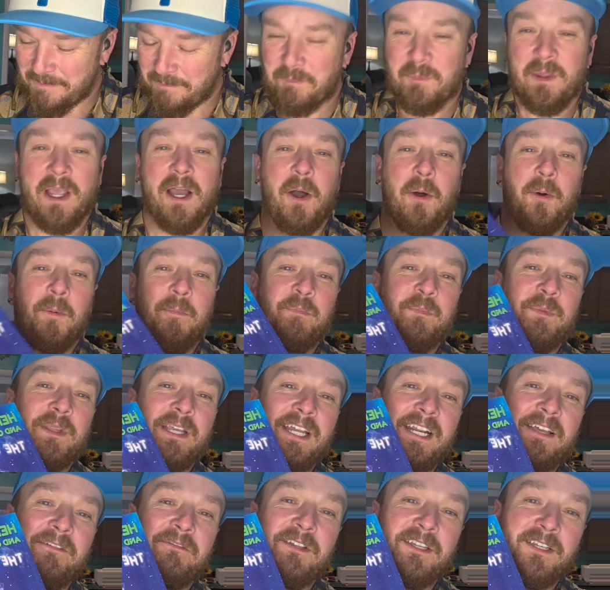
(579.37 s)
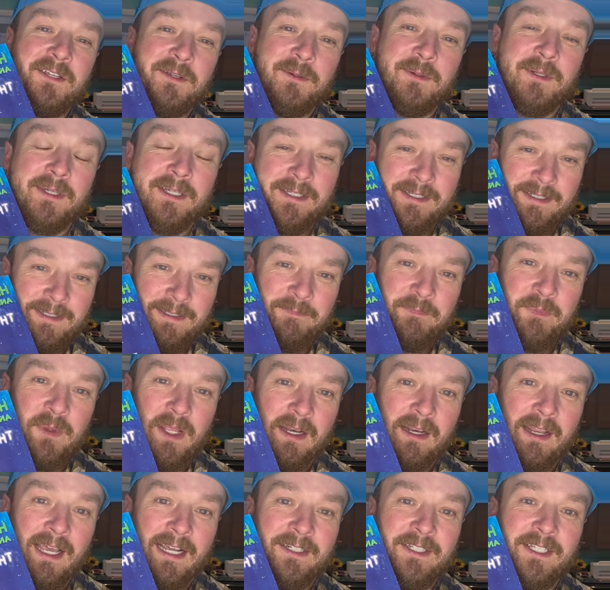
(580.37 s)
Oh, and if and you'd
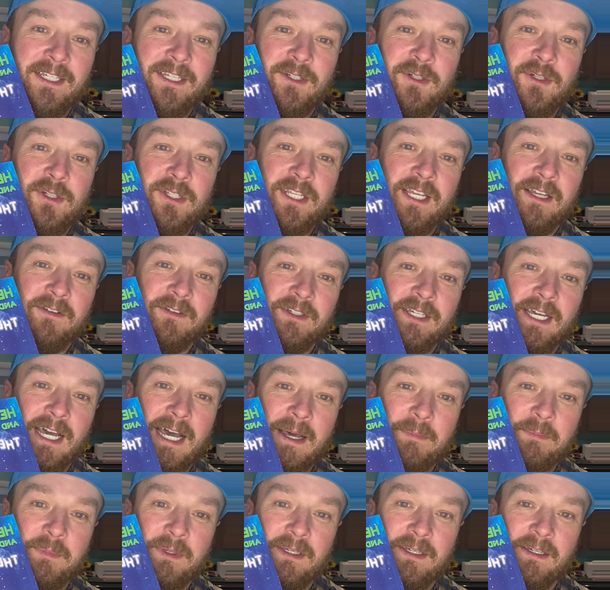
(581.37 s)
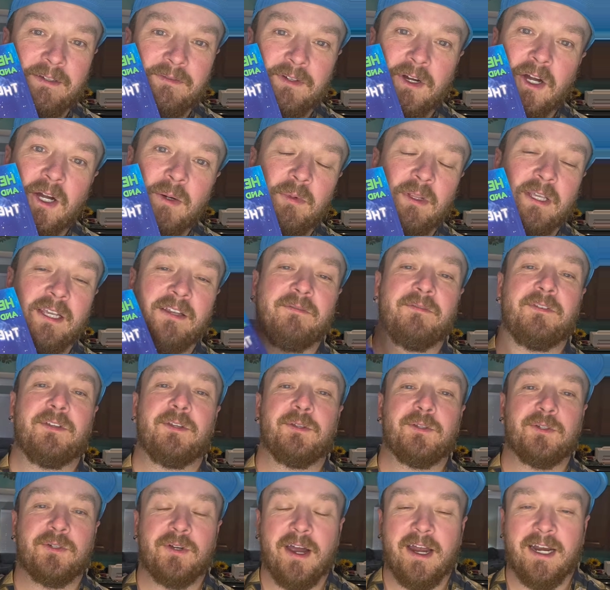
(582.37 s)
like to get yourself a copy of Herbally
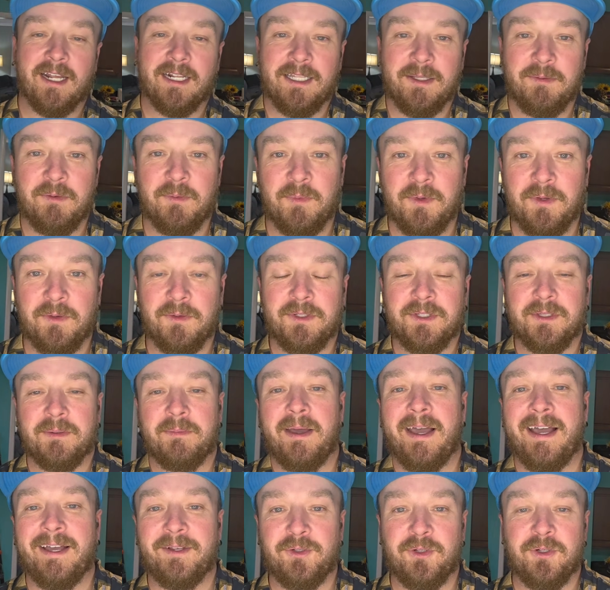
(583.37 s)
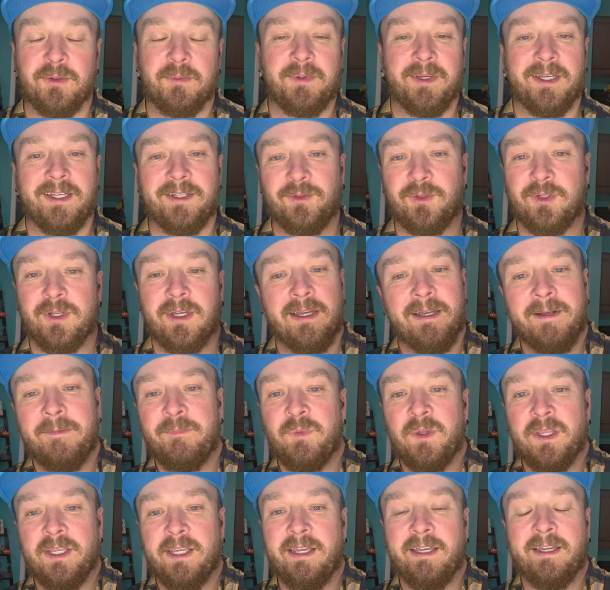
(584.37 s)
Infused, Chronically Bemused, the Masterpiece,
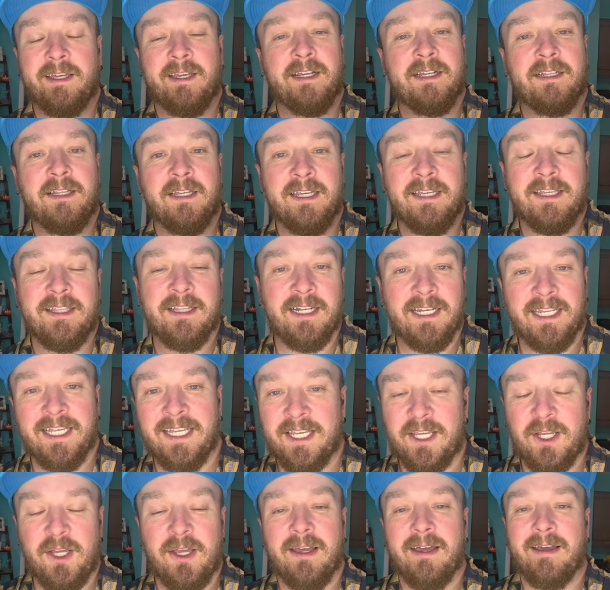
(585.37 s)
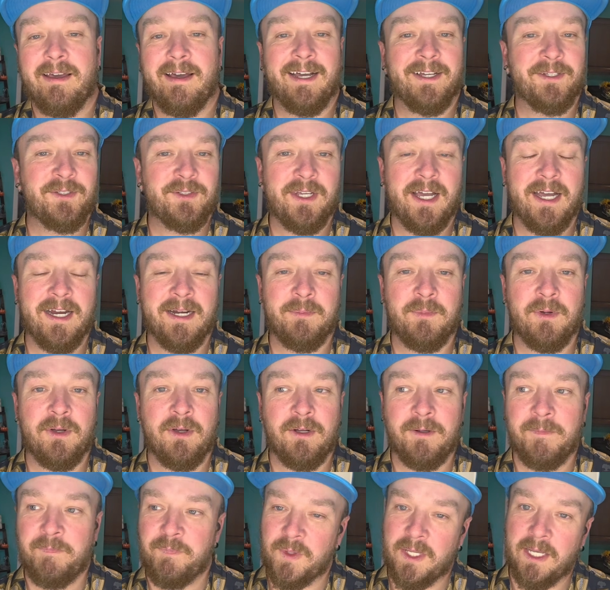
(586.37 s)
you can click the linky. I sign them
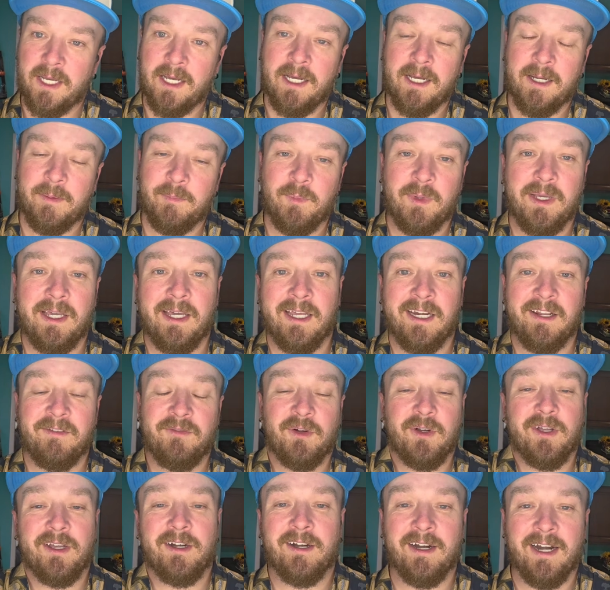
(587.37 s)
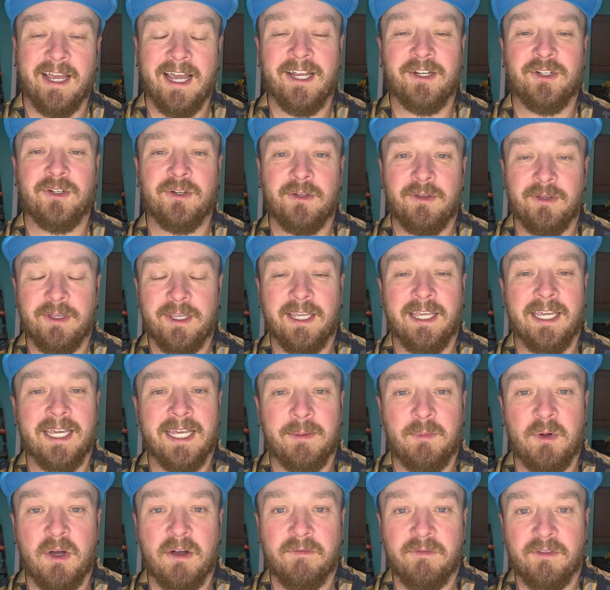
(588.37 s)
all. And if you're international, you can get
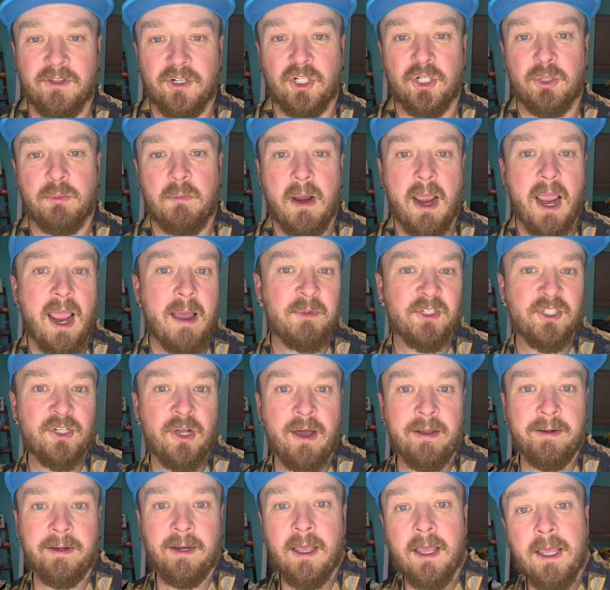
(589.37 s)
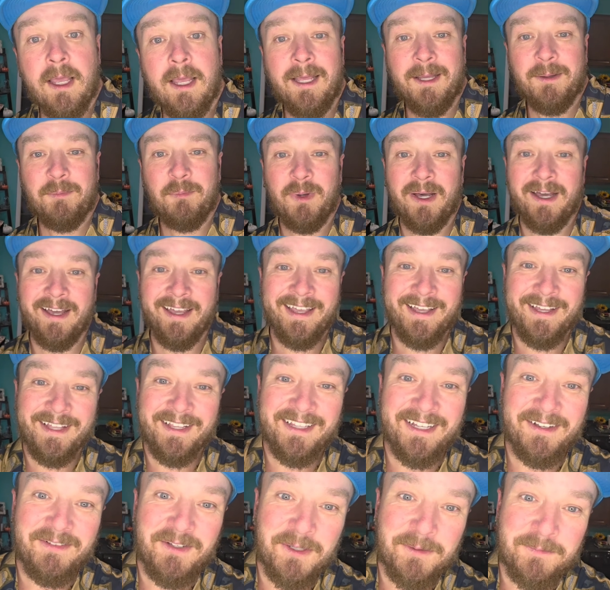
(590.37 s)
them off the Amazon. Bye.
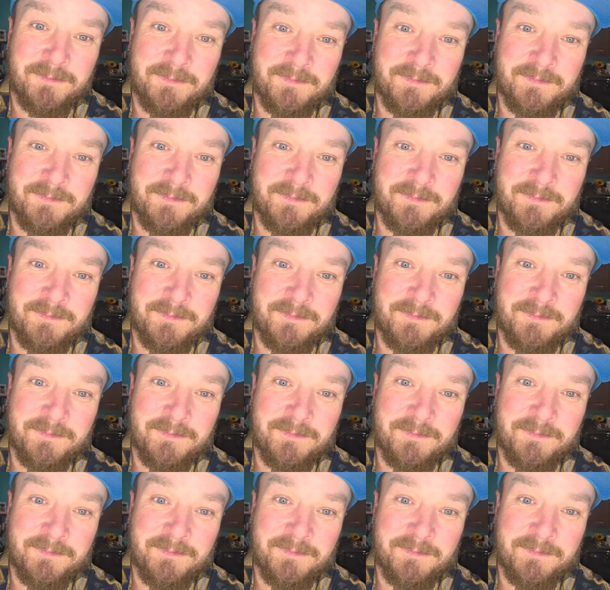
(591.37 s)
Love you.